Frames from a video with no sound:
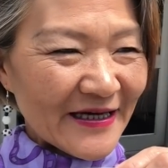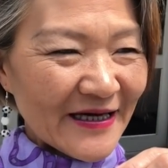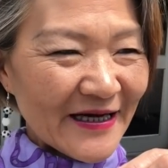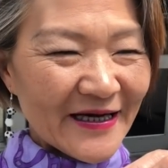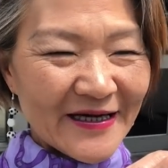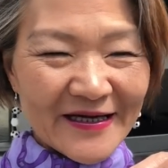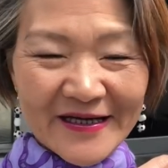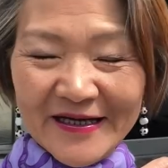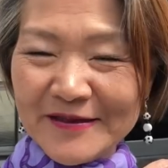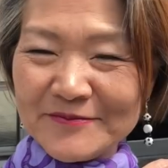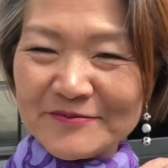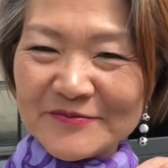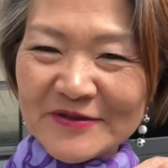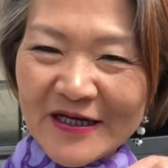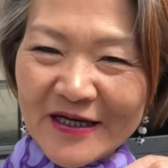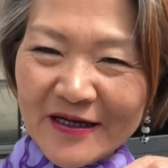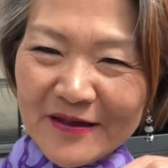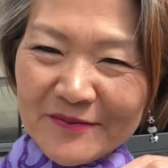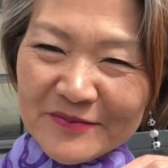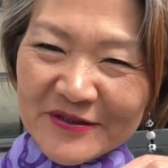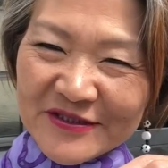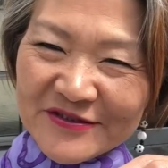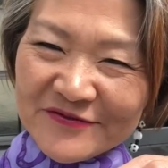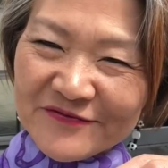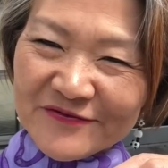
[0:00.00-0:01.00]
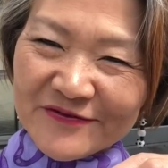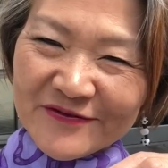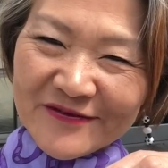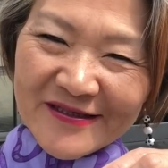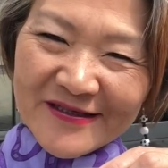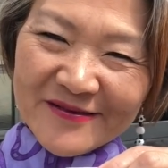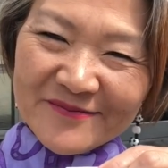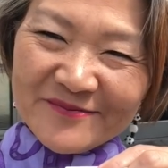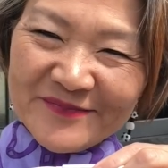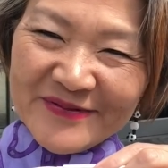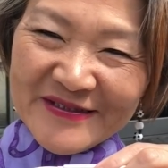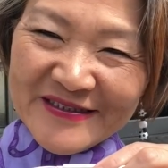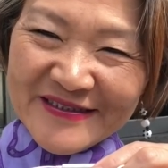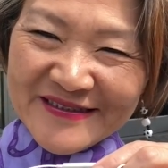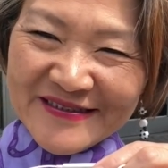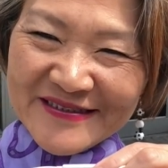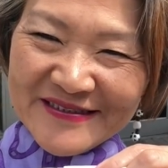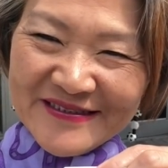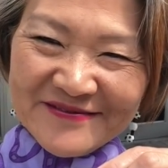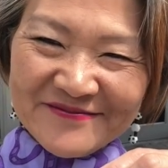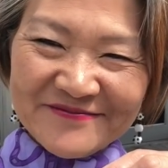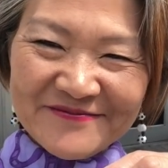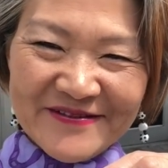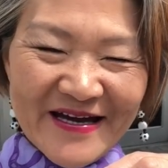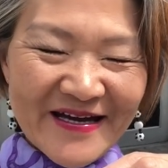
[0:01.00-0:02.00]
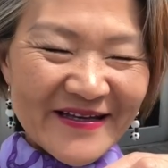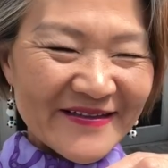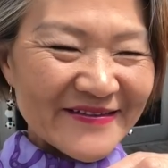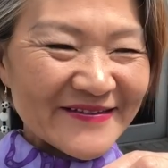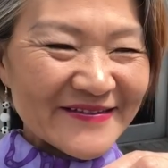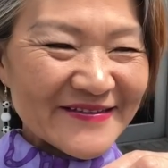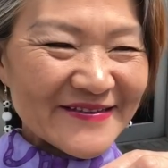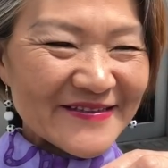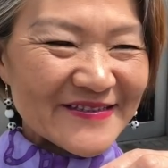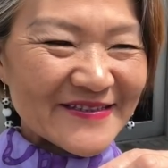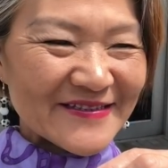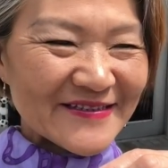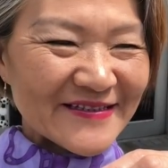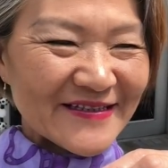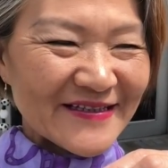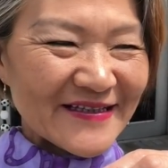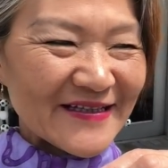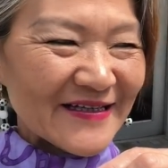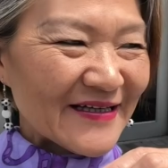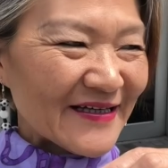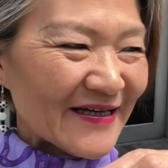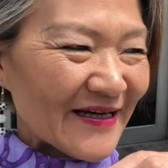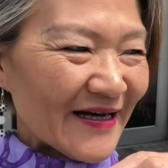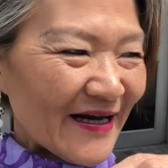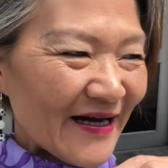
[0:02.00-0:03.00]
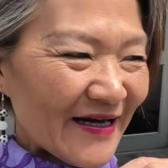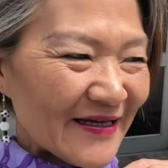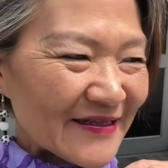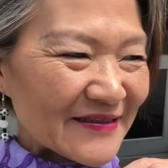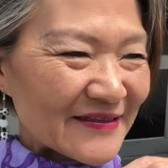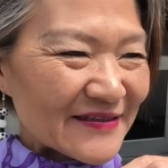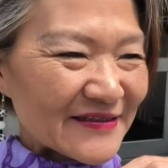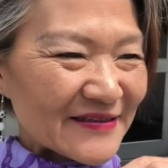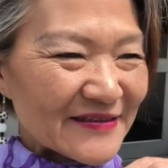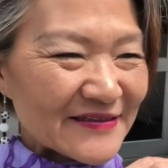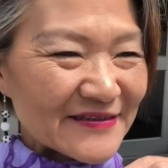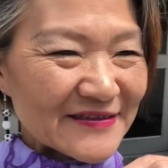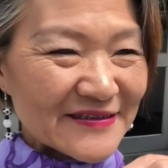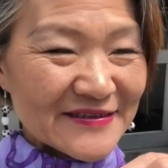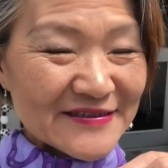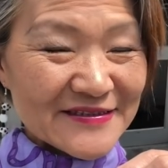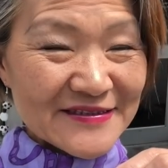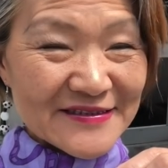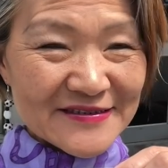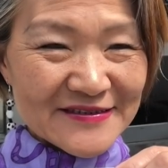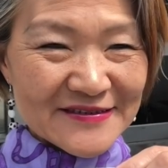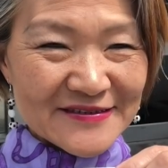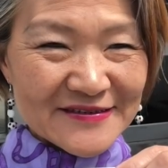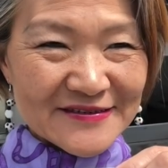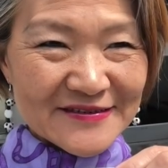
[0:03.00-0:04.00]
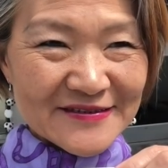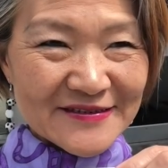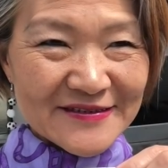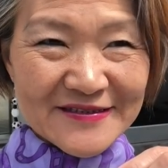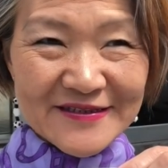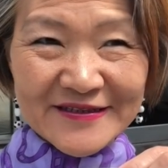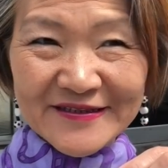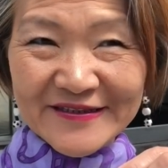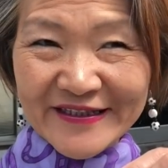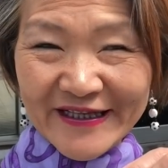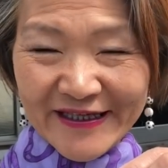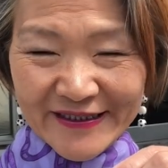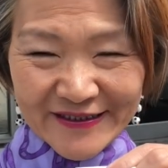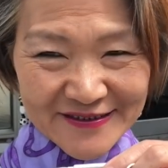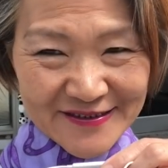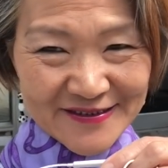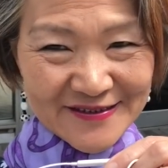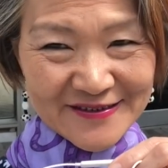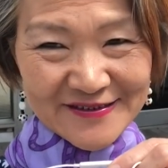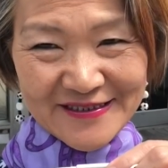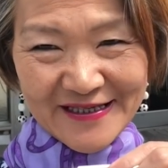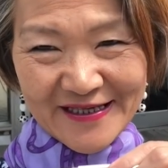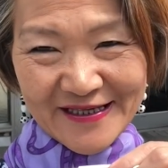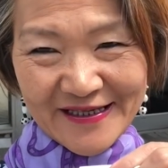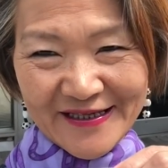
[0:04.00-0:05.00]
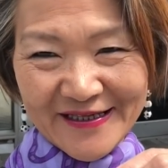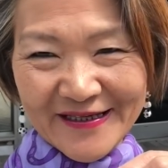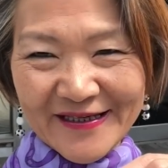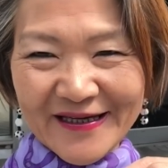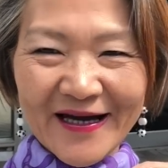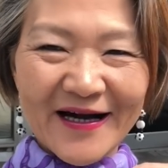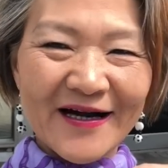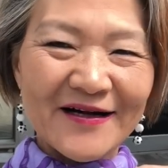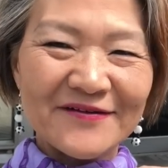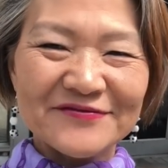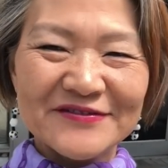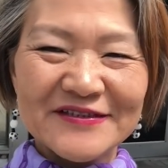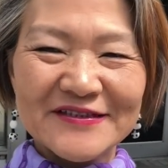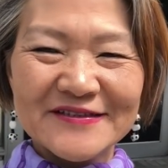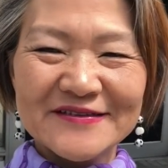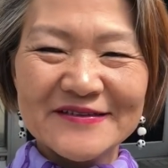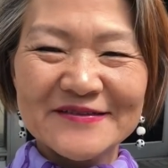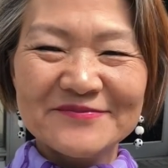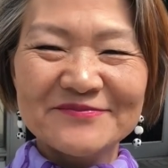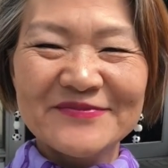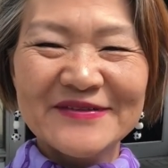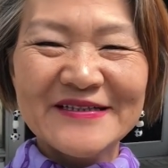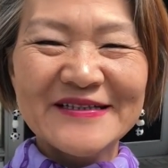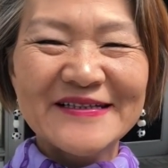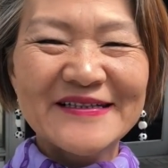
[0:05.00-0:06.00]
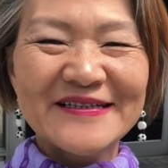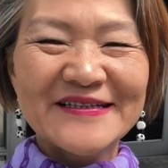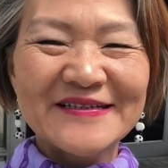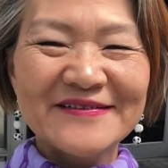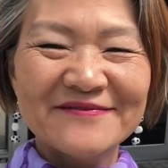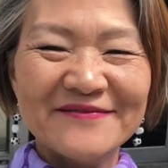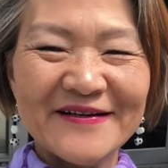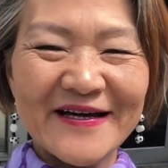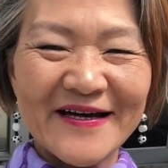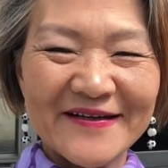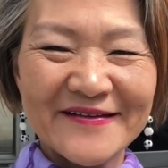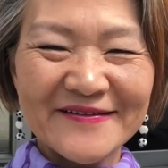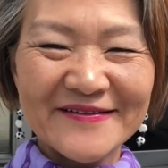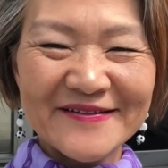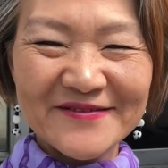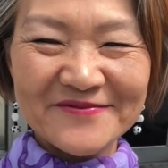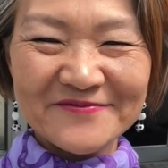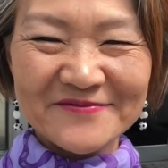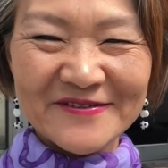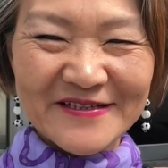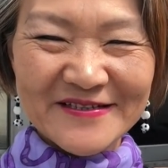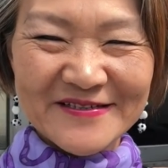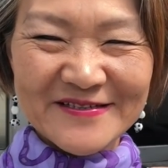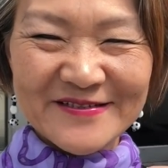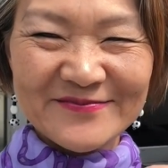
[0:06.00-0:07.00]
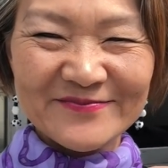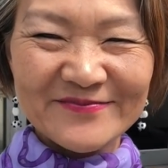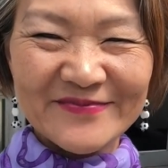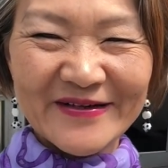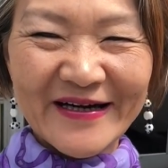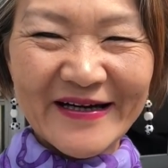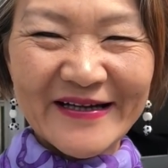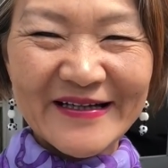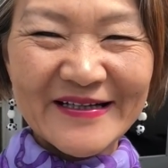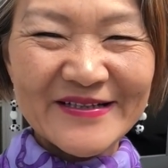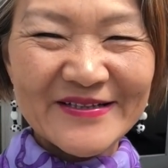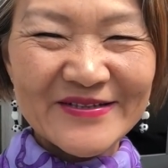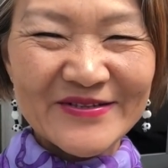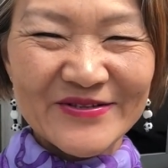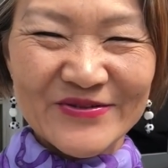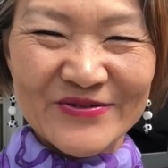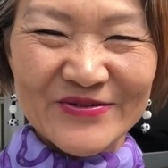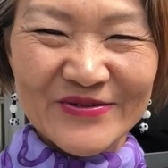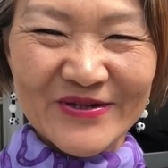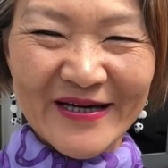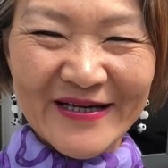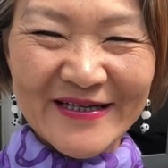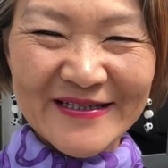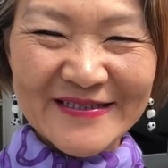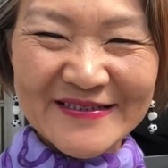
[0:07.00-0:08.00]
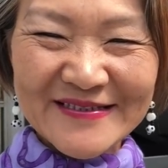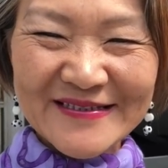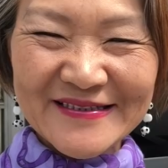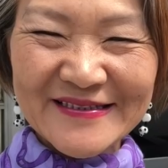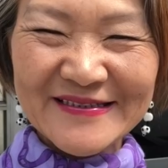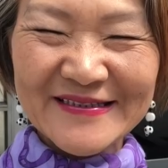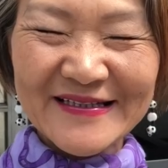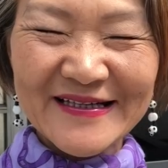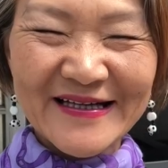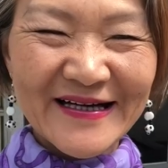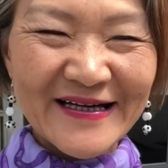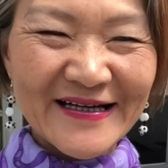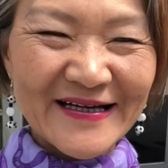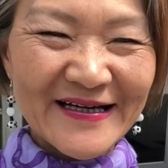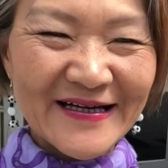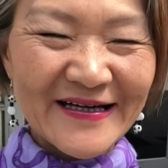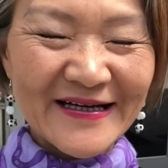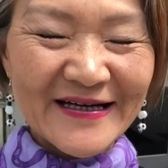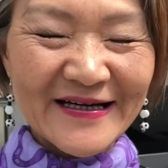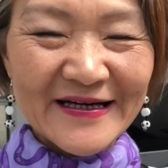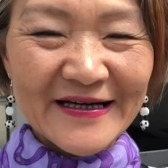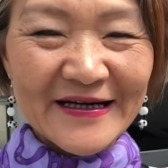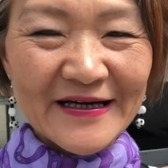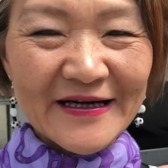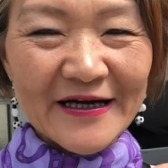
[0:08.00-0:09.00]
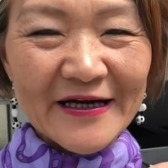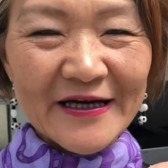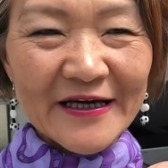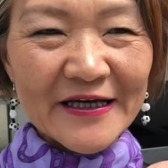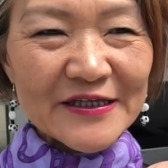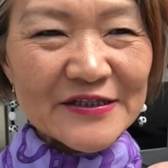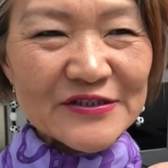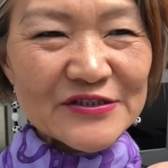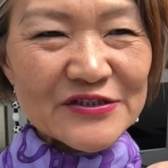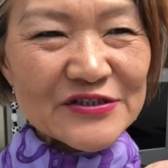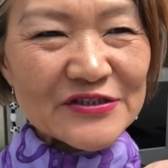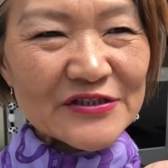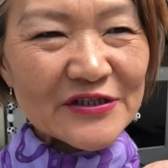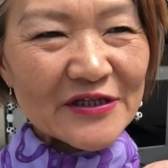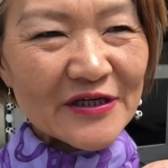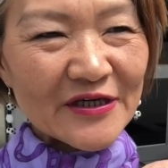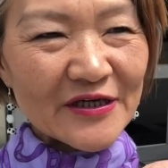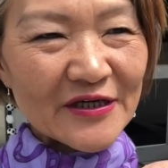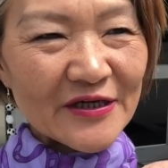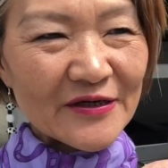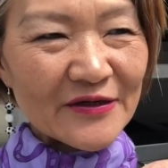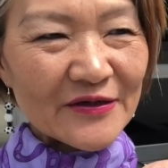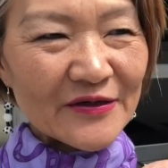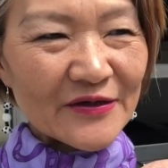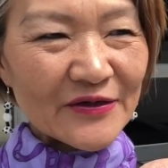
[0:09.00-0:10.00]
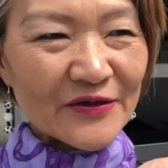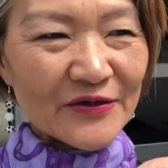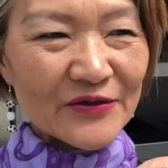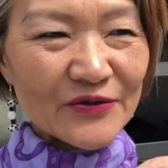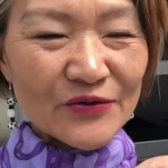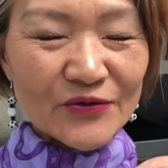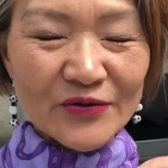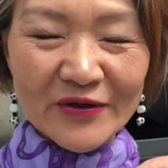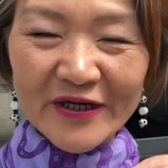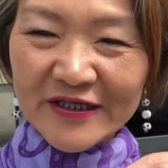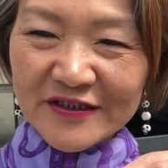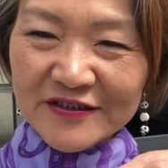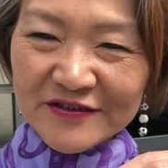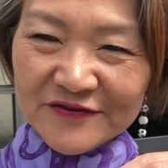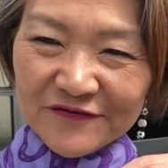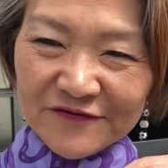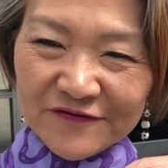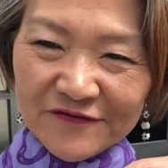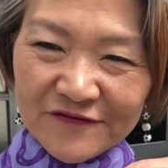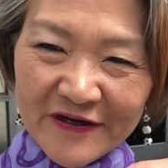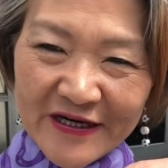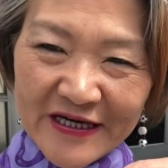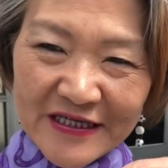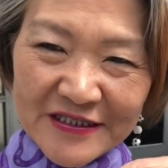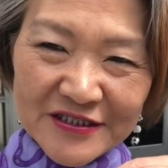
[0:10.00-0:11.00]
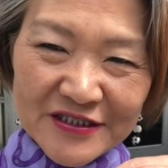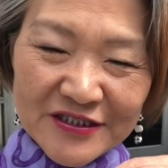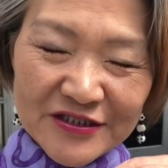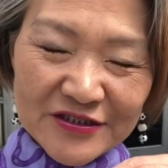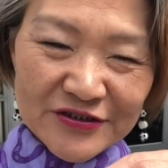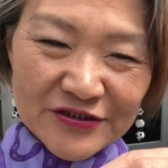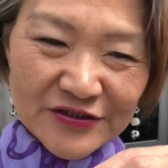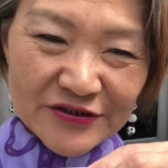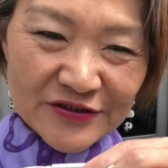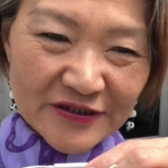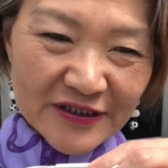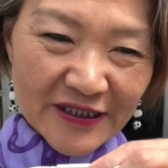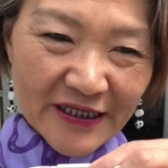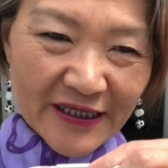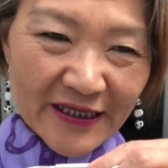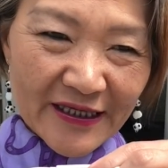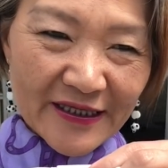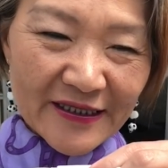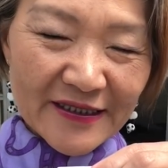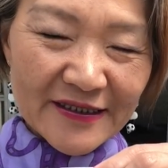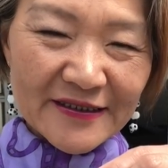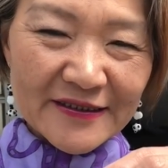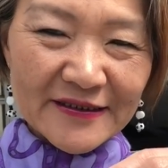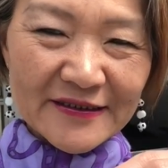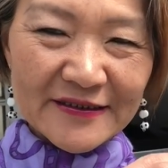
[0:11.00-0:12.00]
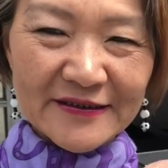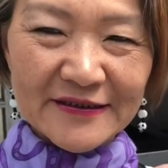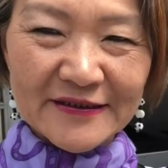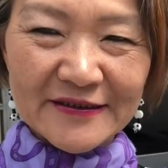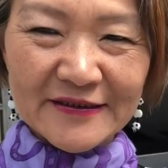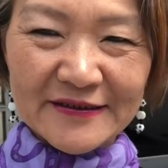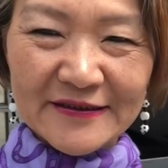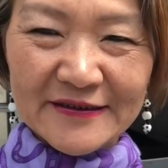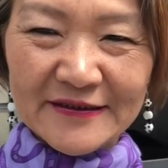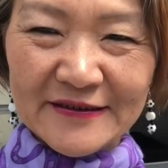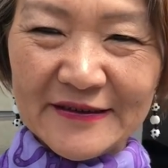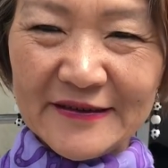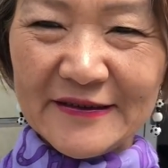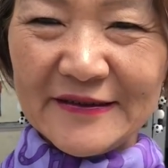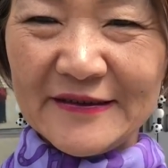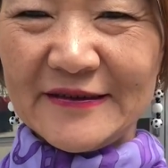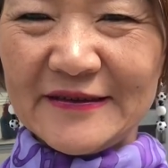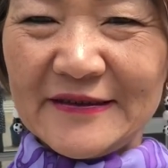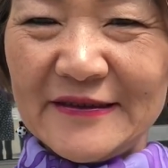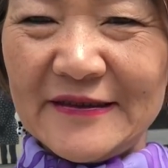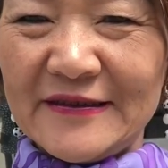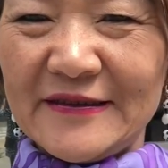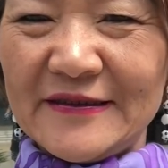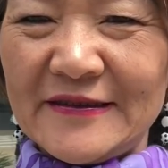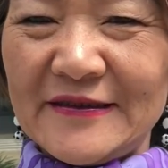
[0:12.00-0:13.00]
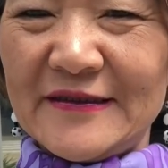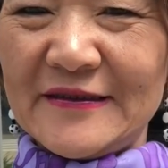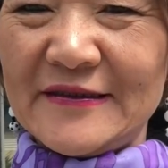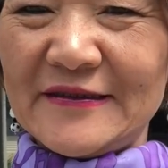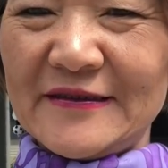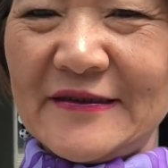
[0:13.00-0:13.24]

I am standing in the Raleigh, North Carolina, the state capital area. And uh, during the weekend, I went to Raleigh for for